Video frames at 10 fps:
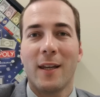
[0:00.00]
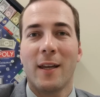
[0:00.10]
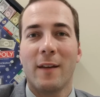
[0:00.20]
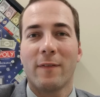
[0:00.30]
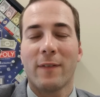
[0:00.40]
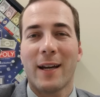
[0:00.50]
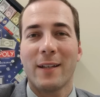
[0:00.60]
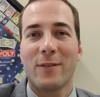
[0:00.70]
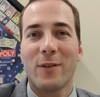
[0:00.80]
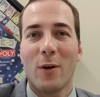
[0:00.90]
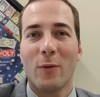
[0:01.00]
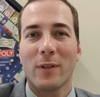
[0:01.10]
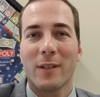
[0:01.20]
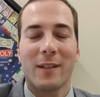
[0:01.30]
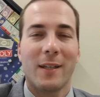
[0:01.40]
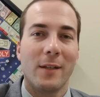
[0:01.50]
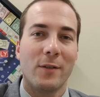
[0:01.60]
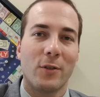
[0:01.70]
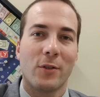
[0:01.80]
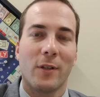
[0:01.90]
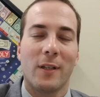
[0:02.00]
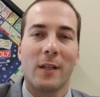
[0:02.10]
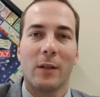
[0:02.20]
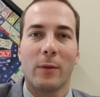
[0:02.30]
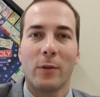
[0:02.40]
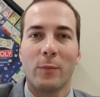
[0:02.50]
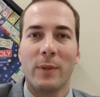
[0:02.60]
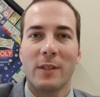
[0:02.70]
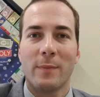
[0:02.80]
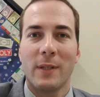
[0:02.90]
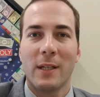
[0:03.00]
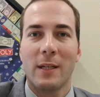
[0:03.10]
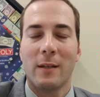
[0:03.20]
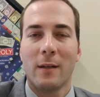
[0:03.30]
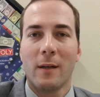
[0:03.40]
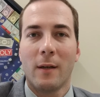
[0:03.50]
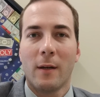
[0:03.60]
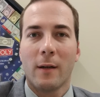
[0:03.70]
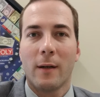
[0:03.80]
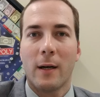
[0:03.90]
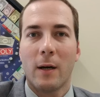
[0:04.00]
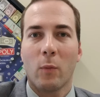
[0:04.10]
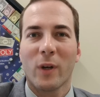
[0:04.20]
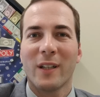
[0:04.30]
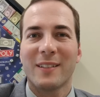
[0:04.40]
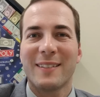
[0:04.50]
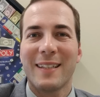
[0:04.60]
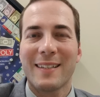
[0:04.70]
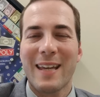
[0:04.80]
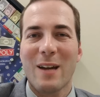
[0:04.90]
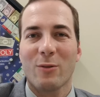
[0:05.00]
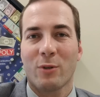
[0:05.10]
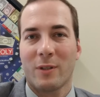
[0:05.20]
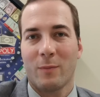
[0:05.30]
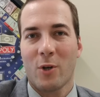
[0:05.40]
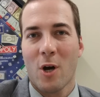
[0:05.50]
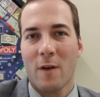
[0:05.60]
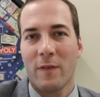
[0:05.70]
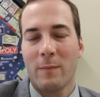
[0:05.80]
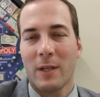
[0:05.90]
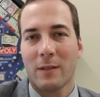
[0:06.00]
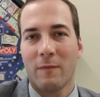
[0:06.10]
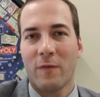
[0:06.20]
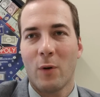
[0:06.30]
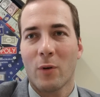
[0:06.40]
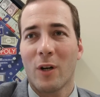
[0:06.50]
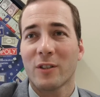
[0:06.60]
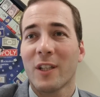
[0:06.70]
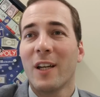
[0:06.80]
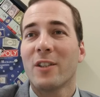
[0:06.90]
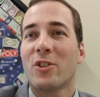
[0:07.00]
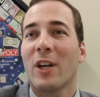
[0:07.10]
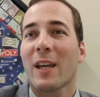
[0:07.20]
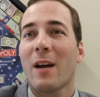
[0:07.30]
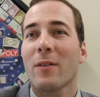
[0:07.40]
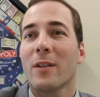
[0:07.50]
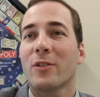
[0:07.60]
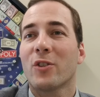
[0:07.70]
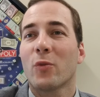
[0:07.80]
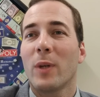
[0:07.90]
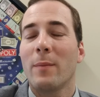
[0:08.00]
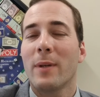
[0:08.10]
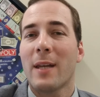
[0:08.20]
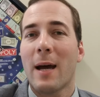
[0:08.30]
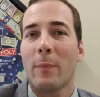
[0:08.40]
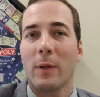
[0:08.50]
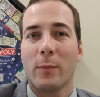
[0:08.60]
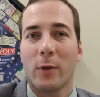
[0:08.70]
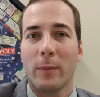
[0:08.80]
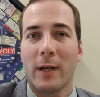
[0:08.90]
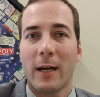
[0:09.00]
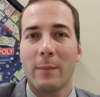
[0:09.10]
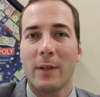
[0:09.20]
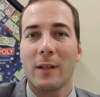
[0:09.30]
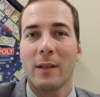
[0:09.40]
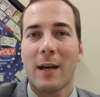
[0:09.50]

If I don't, he's usually the other one who beats me in. Uh, we're gonna sit down, drink some coffee, make some phone calls. Check out this sweet Monopoly board behind me.